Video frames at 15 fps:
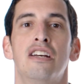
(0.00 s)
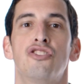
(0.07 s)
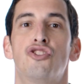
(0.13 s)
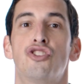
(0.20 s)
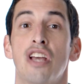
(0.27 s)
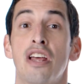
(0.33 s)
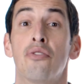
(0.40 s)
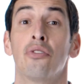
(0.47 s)

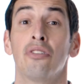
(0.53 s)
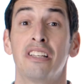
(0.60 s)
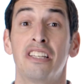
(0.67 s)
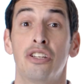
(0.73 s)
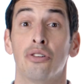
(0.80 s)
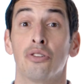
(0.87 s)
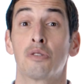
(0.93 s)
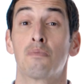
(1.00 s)
generally
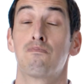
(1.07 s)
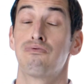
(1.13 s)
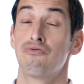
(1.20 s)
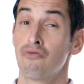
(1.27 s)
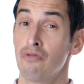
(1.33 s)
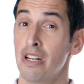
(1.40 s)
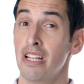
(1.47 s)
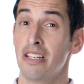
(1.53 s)
yields
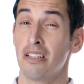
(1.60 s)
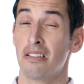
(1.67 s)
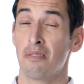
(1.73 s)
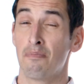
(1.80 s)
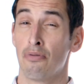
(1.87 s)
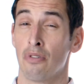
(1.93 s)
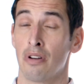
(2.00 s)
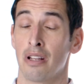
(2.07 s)
pretty
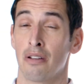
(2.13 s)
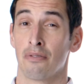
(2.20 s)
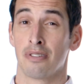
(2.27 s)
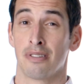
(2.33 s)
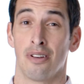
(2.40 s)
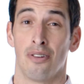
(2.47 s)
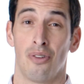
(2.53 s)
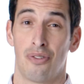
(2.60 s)
disappointing
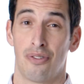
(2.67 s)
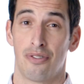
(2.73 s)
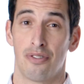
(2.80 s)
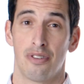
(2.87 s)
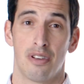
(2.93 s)
results.